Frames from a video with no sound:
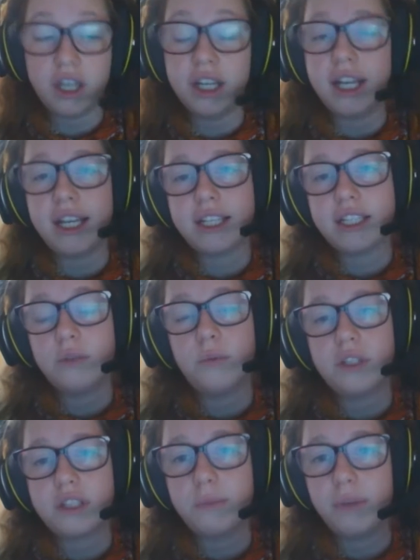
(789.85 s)
unless it
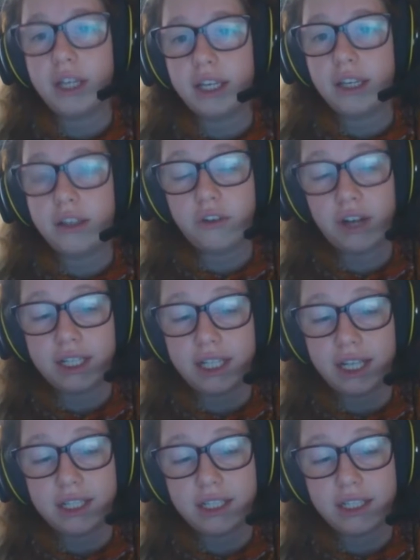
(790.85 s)
was my
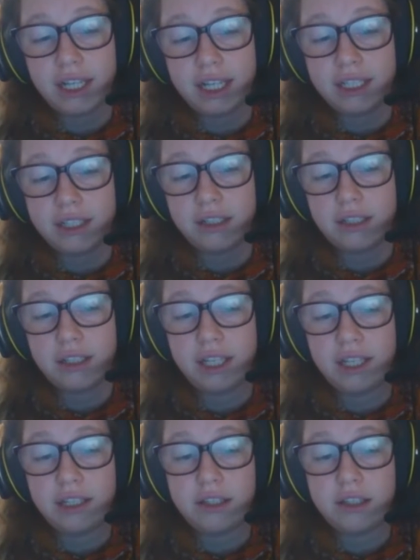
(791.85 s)
granddad and
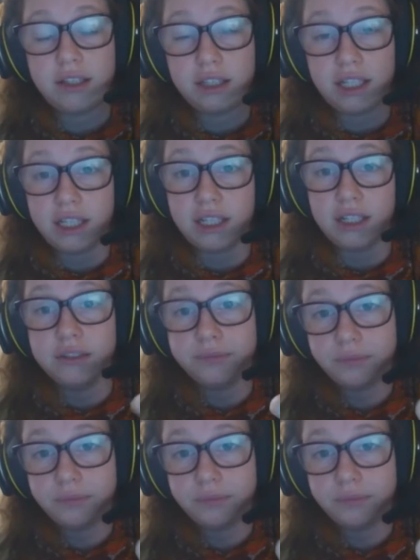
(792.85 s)
his sister,